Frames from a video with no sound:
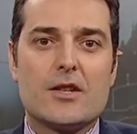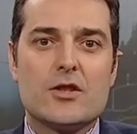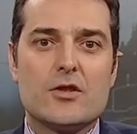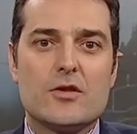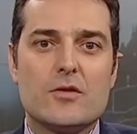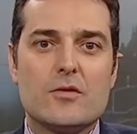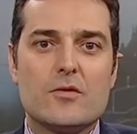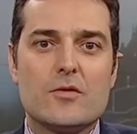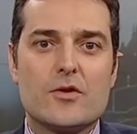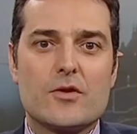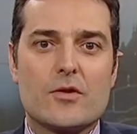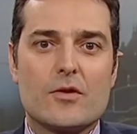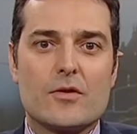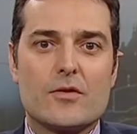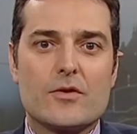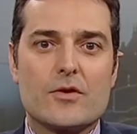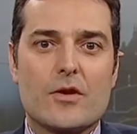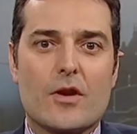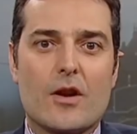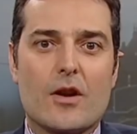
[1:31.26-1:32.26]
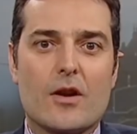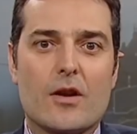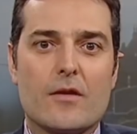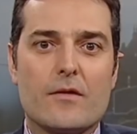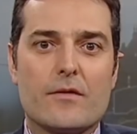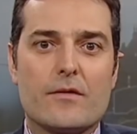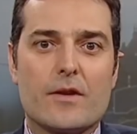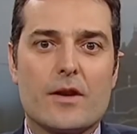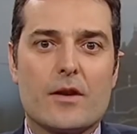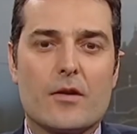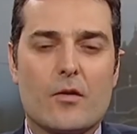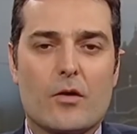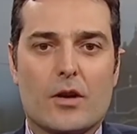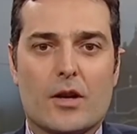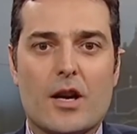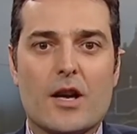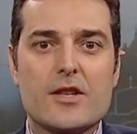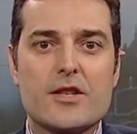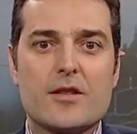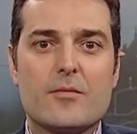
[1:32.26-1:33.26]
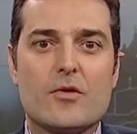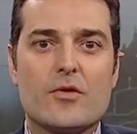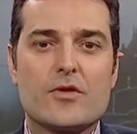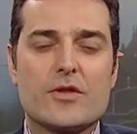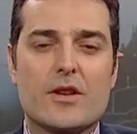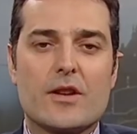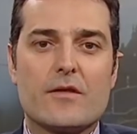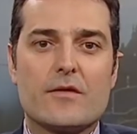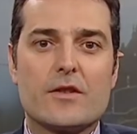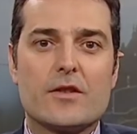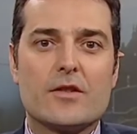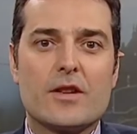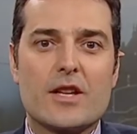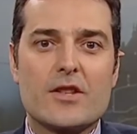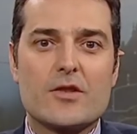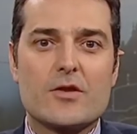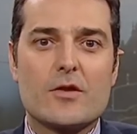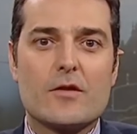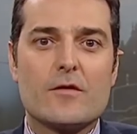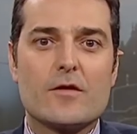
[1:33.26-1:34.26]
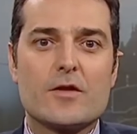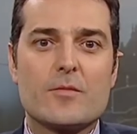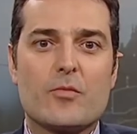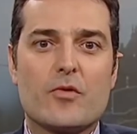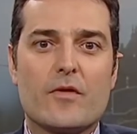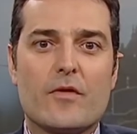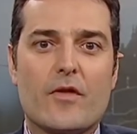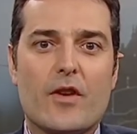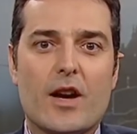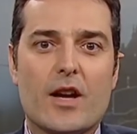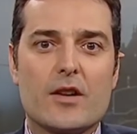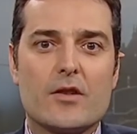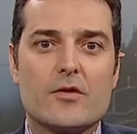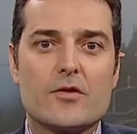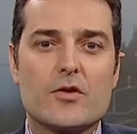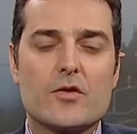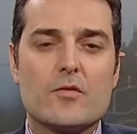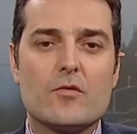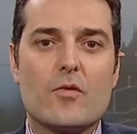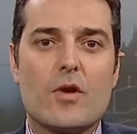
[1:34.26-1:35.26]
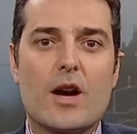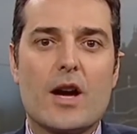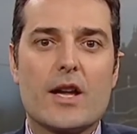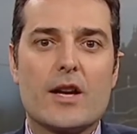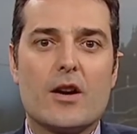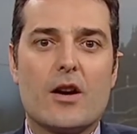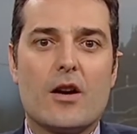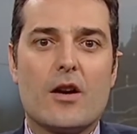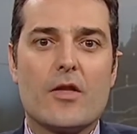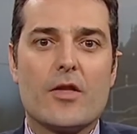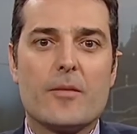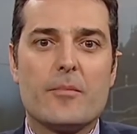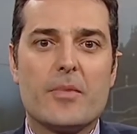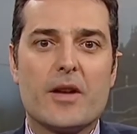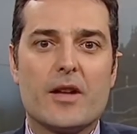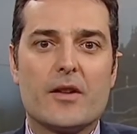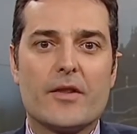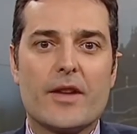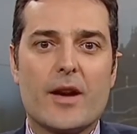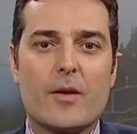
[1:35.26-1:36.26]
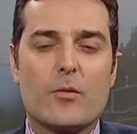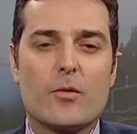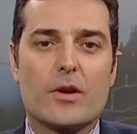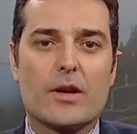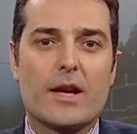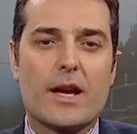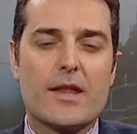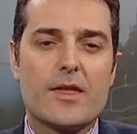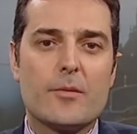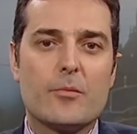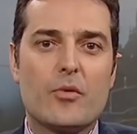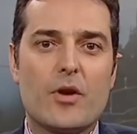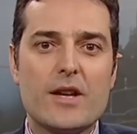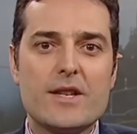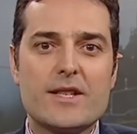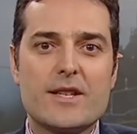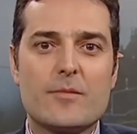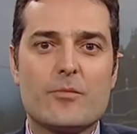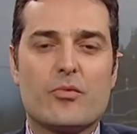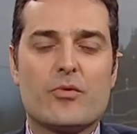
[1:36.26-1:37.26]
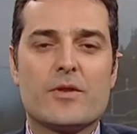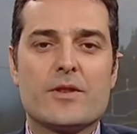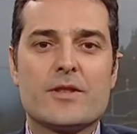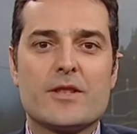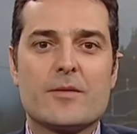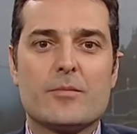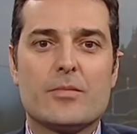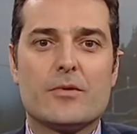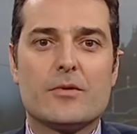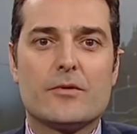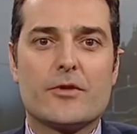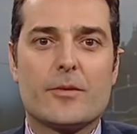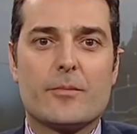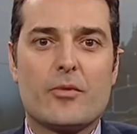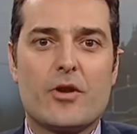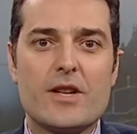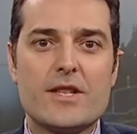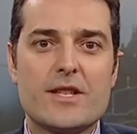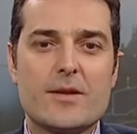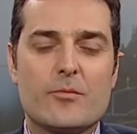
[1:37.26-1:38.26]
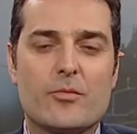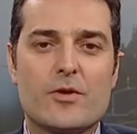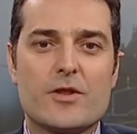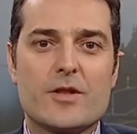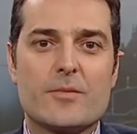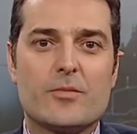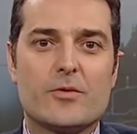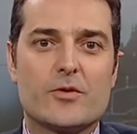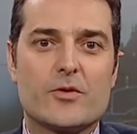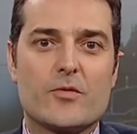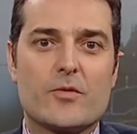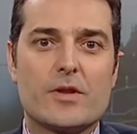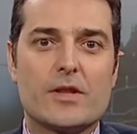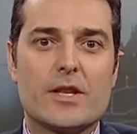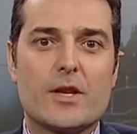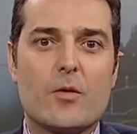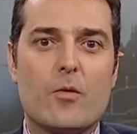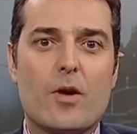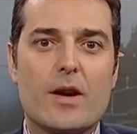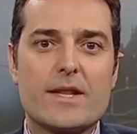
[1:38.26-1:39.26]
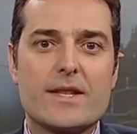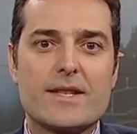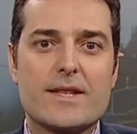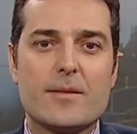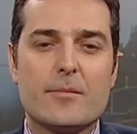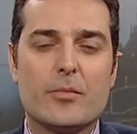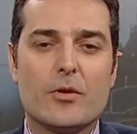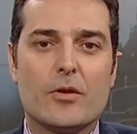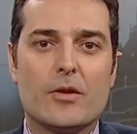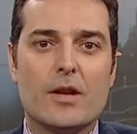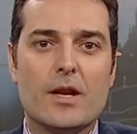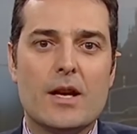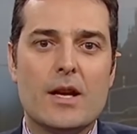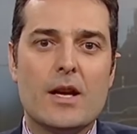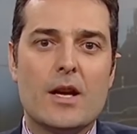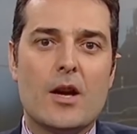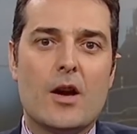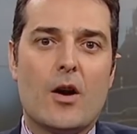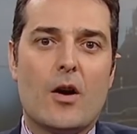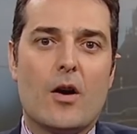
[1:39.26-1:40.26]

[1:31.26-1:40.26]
end users or customers of internet service providers who ride on the Bell network. And the pricing principle is really quite simple.